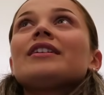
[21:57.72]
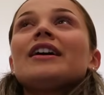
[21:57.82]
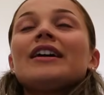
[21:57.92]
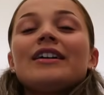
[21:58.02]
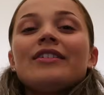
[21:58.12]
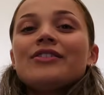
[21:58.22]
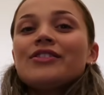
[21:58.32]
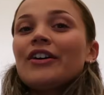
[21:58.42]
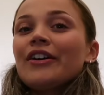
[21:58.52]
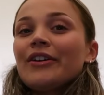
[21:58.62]
Yeah,
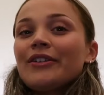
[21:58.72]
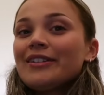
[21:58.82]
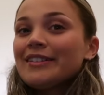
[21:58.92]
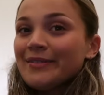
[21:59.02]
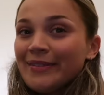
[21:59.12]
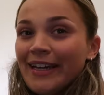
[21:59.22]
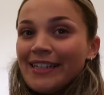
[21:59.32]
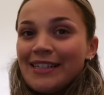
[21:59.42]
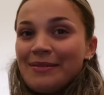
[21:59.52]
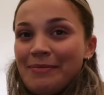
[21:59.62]
so we
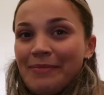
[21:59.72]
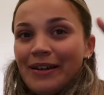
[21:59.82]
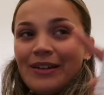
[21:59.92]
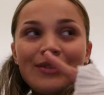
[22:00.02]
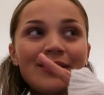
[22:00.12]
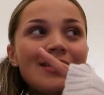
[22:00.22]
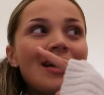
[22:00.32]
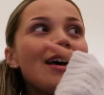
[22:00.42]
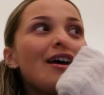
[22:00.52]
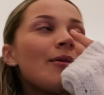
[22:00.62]
ended up in Bill's.
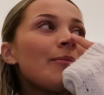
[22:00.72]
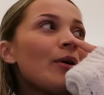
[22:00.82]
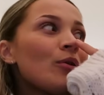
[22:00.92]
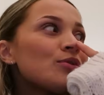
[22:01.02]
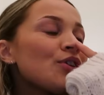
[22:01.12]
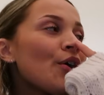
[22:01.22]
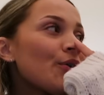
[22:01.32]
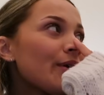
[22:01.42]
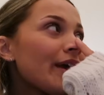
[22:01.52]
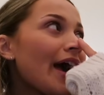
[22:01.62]
Mill was
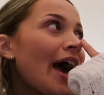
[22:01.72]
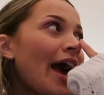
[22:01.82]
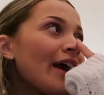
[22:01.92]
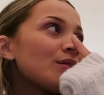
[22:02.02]
okay.